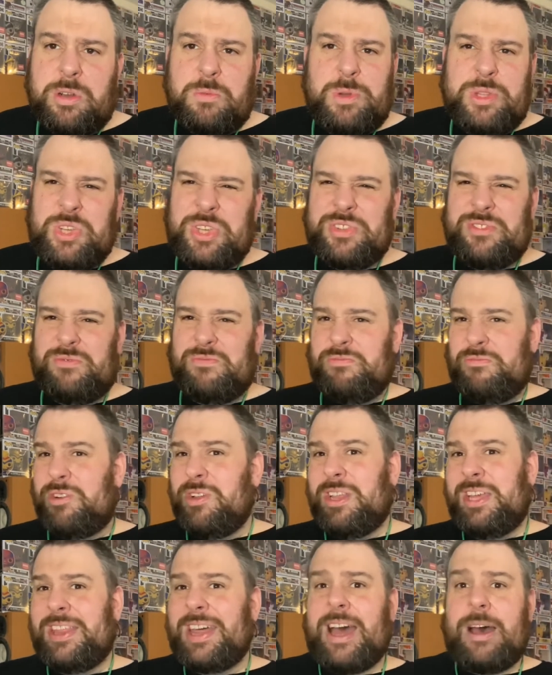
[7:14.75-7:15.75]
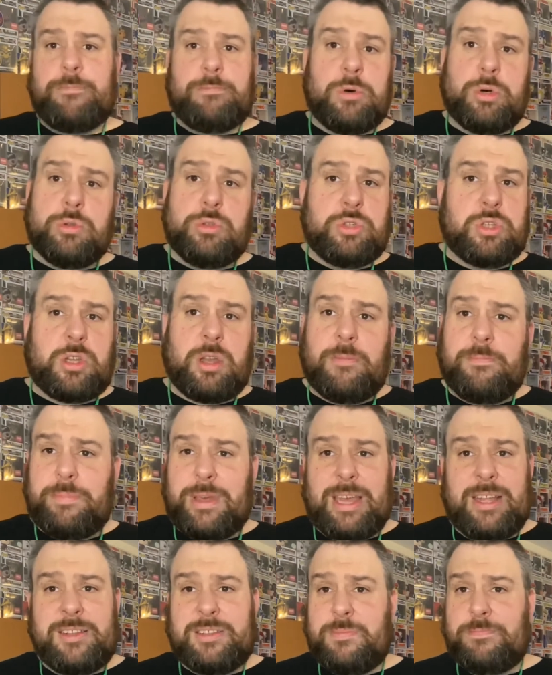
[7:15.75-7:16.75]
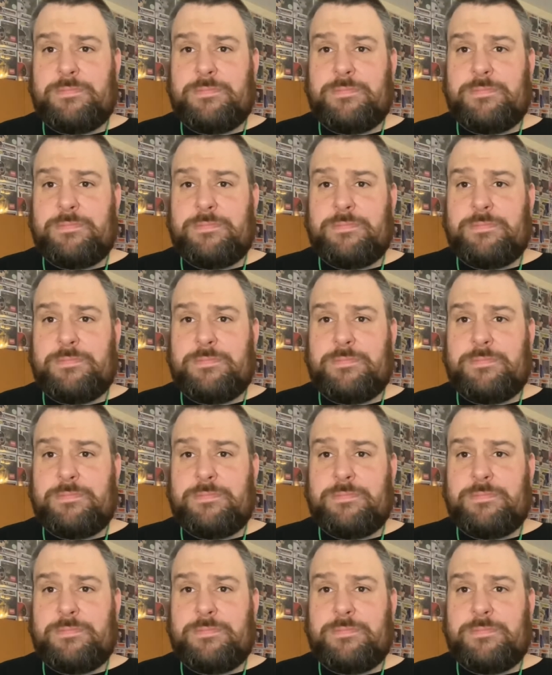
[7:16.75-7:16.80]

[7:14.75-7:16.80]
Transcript: which isn't really that much compared to